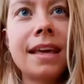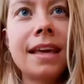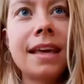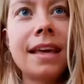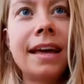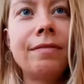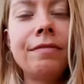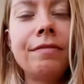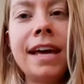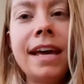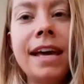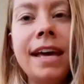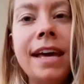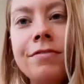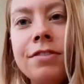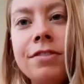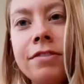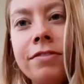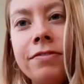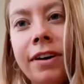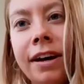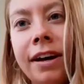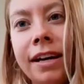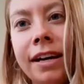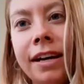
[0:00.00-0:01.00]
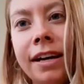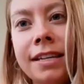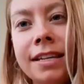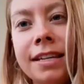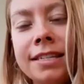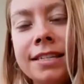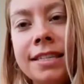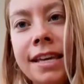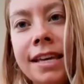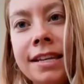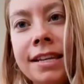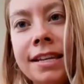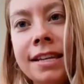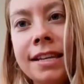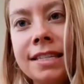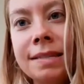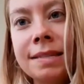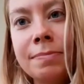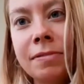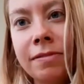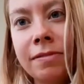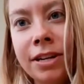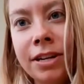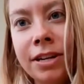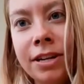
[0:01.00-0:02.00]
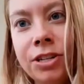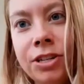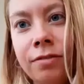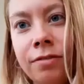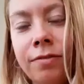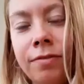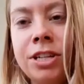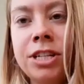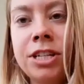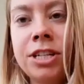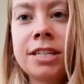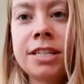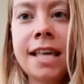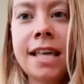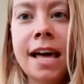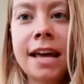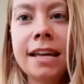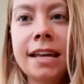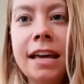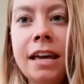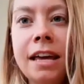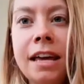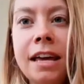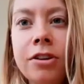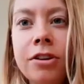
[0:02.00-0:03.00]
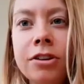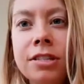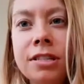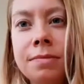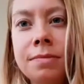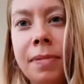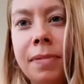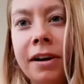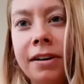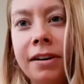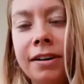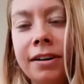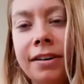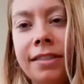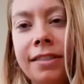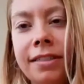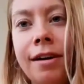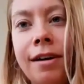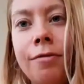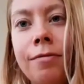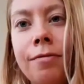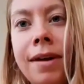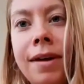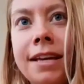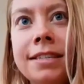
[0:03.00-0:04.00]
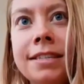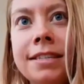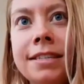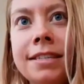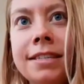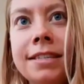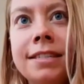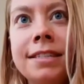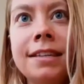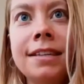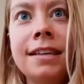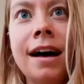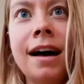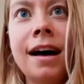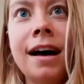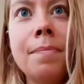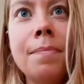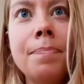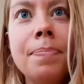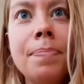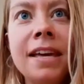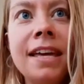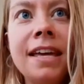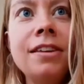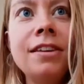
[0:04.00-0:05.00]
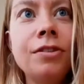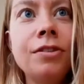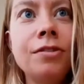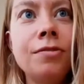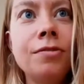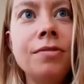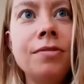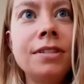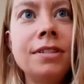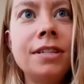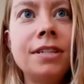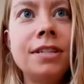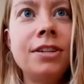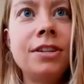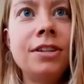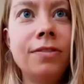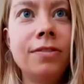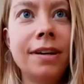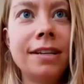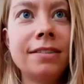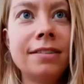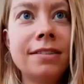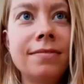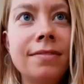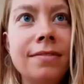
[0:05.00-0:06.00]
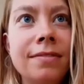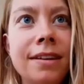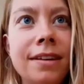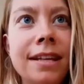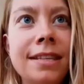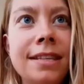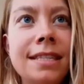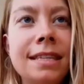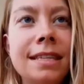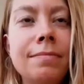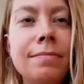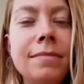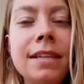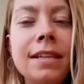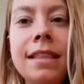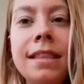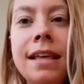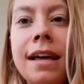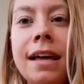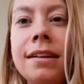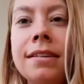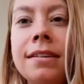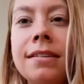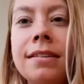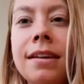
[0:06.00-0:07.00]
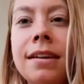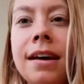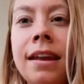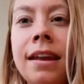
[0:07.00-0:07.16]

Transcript: And what we have to find is the inspiration, which is that inner spark that wakes up in you to do it. It's something that a